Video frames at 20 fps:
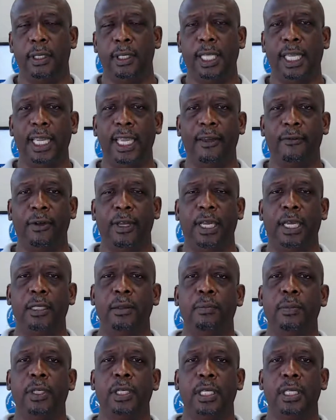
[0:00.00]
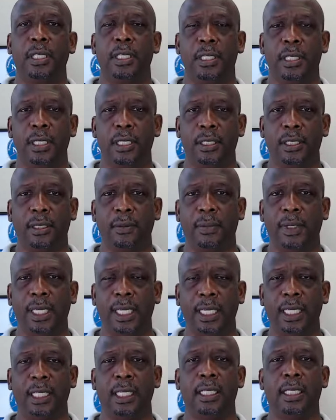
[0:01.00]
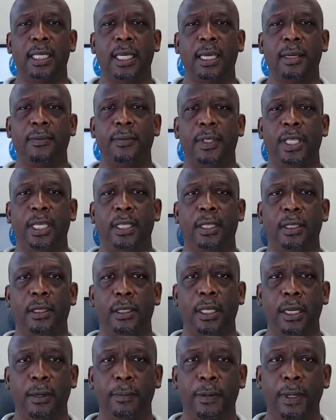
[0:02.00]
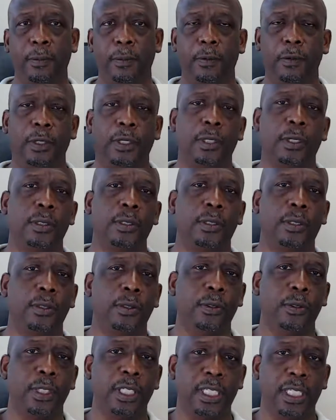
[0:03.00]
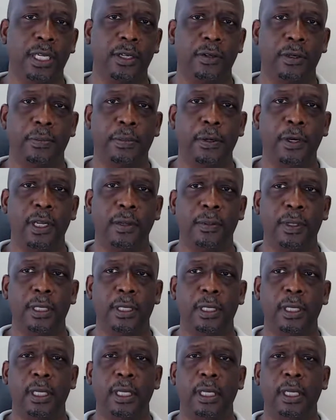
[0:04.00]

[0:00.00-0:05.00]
They can have an unbooking system ahead of time that their people go to schedule an appointment,